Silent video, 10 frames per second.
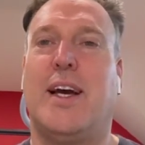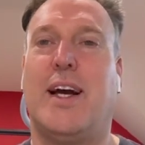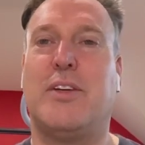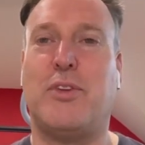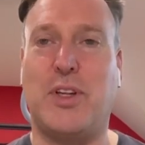
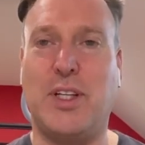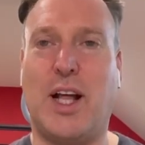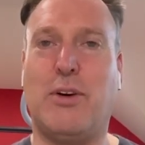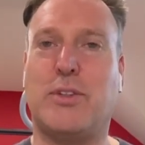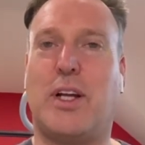And if you think
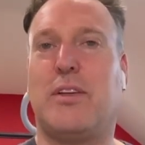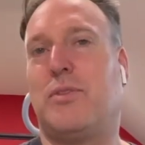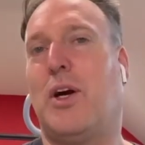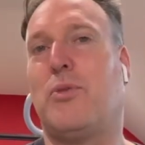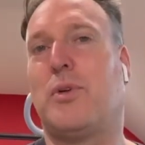
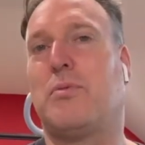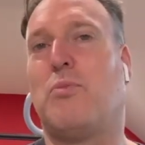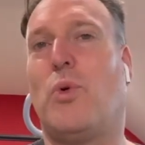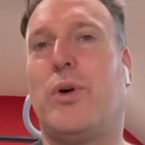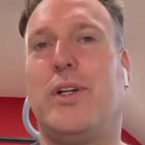now we're
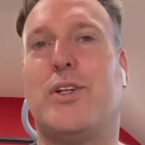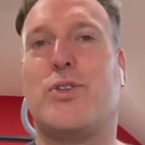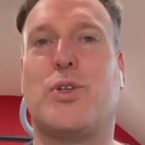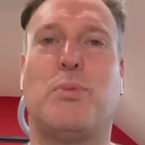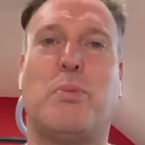more in the
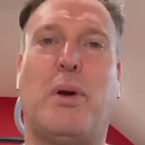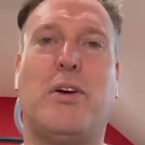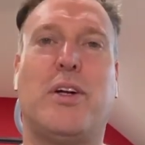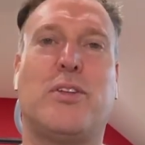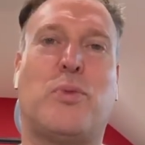summer
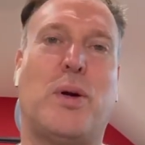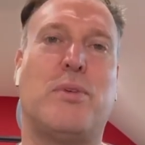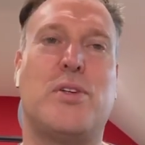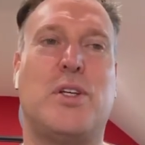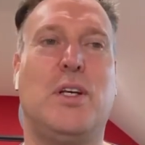period where
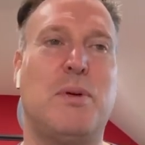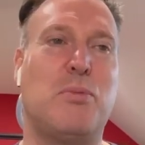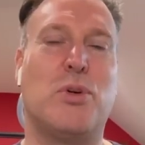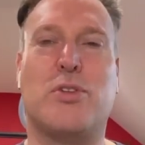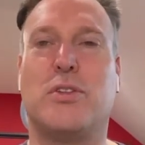we see a bit
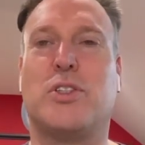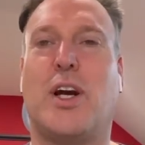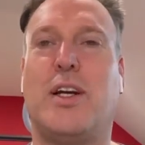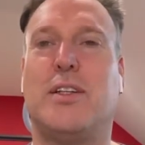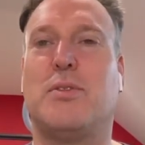more
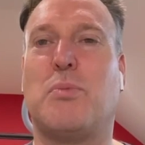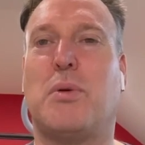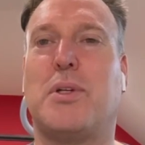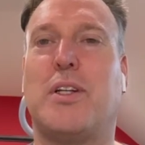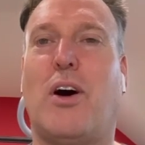sunshine, and we're
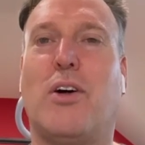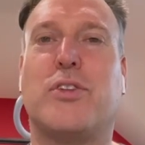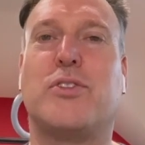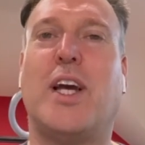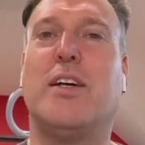probably the
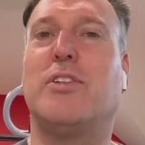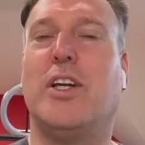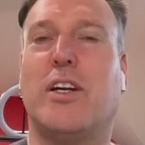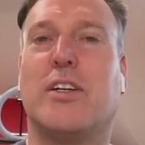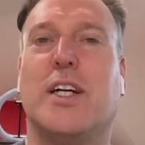hottest day of the
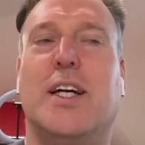year.